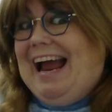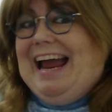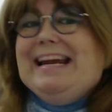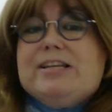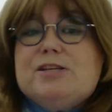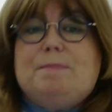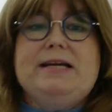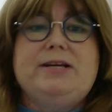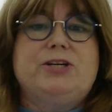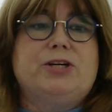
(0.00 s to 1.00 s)
hate
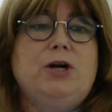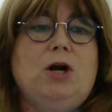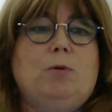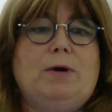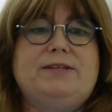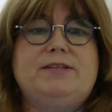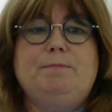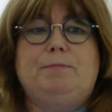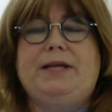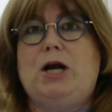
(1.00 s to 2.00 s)
speech when
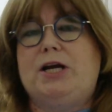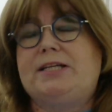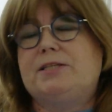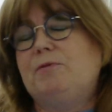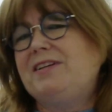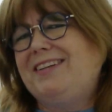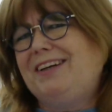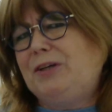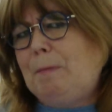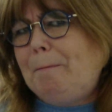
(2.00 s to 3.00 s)
simply
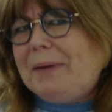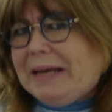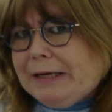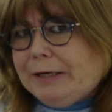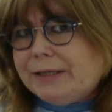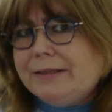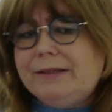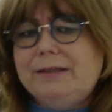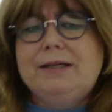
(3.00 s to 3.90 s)
expressing an opinion